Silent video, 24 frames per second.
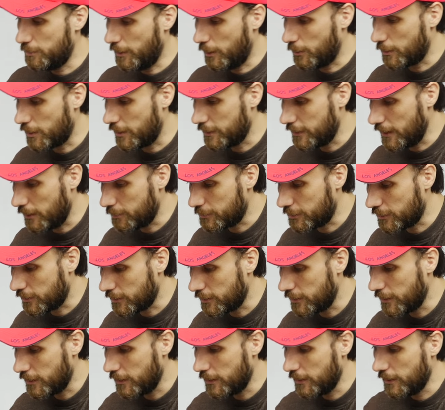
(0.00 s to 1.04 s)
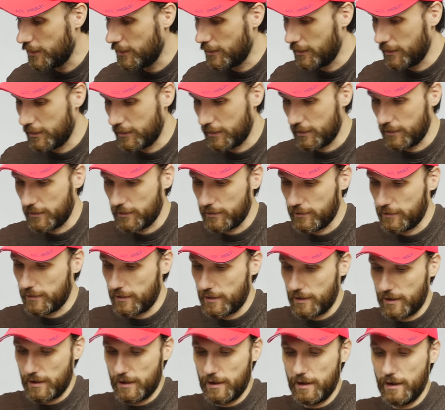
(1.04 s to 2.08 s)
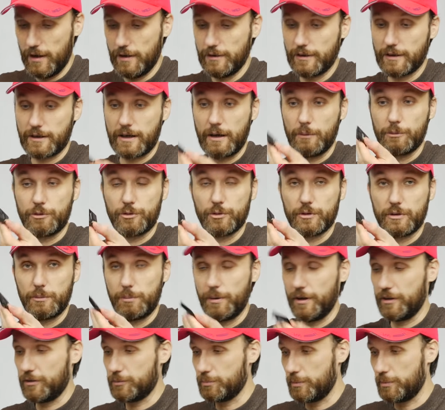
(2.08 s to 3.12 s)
power adapter. And it comes with the base